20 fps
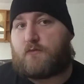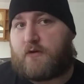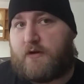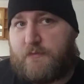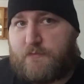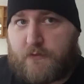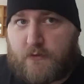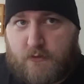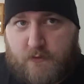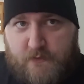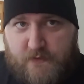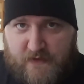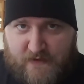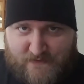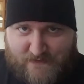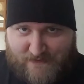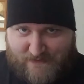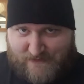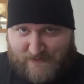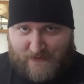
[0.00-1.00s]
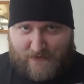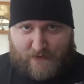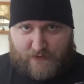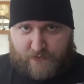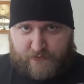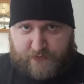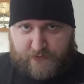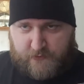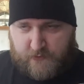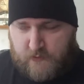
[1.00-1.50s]
Reaper, that's
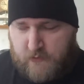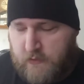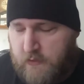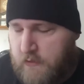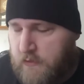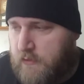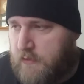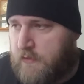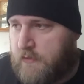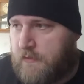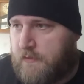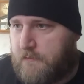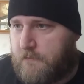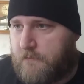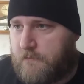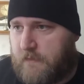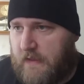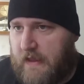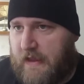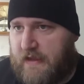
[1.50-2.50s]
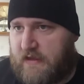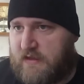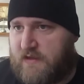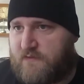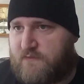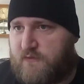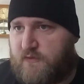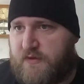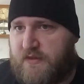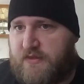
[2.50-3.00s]
death. And
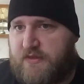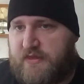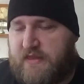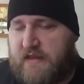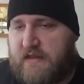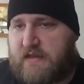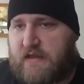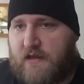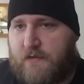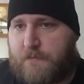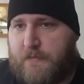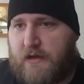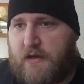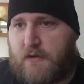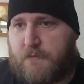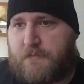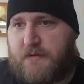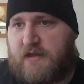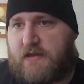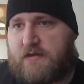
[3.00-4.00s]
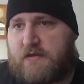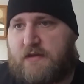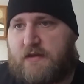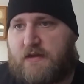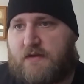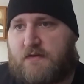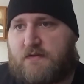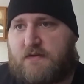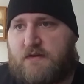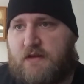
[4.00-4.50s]
if we think about
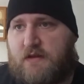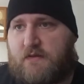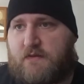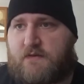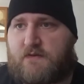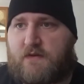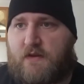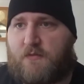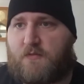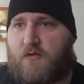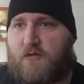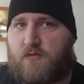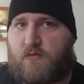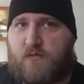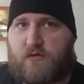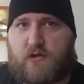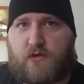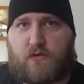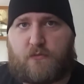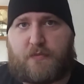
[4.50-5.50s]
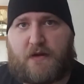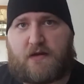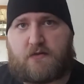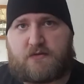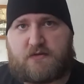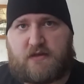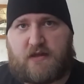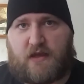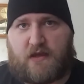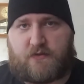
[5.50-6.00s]
PTSD the same way we do
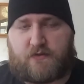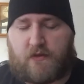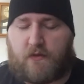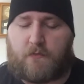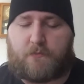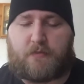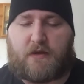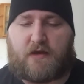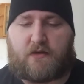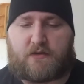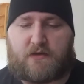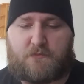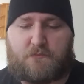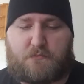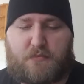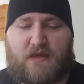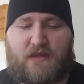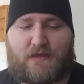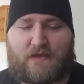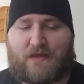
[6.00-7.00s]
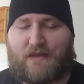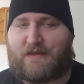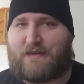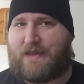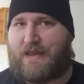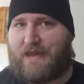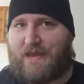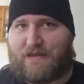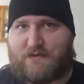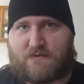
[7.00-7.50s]
about death, about it being an
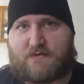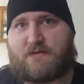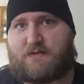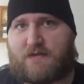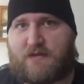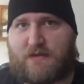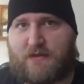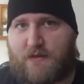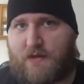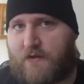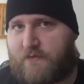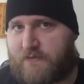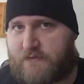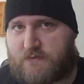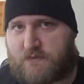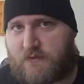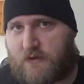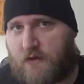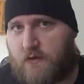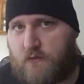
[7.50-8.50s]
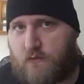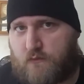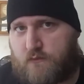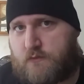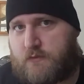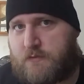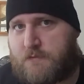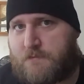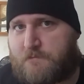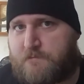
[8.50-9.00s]
entity of its
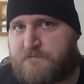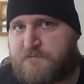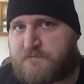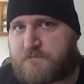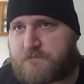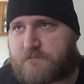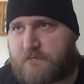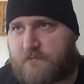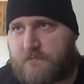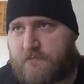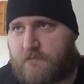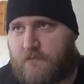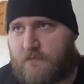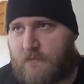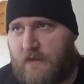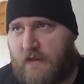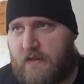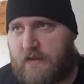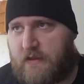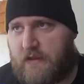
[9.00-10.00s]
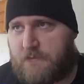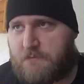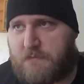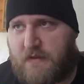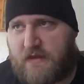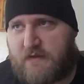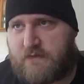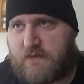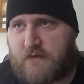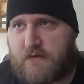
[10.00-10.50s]
own, it
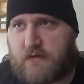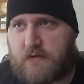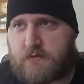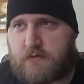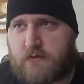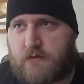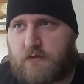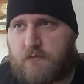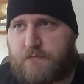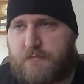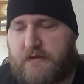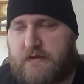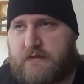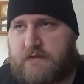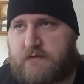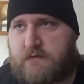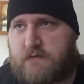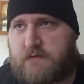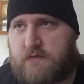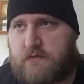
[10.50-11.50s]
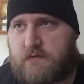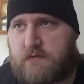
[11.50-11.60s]
makes it a little bit,